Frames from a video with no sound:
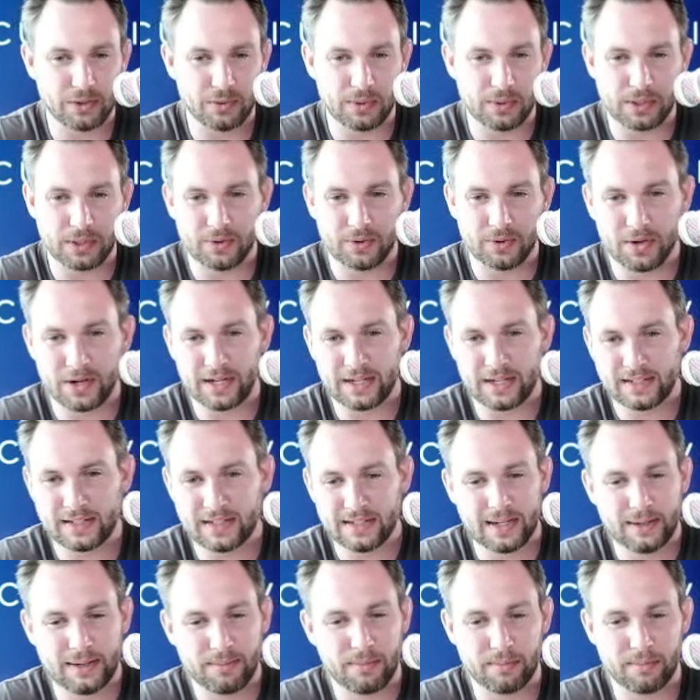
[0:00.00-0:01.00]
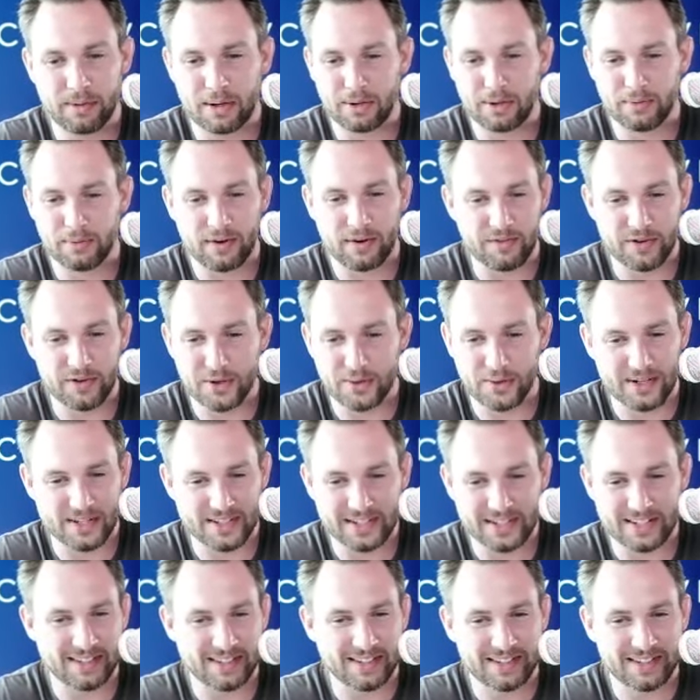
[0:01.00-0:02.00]
are recurring but my revenue
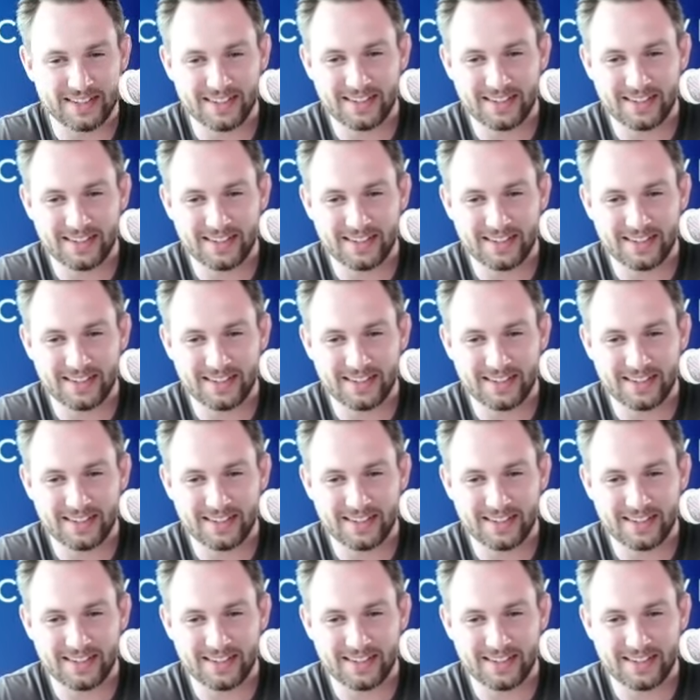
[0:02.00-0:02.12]
isn't.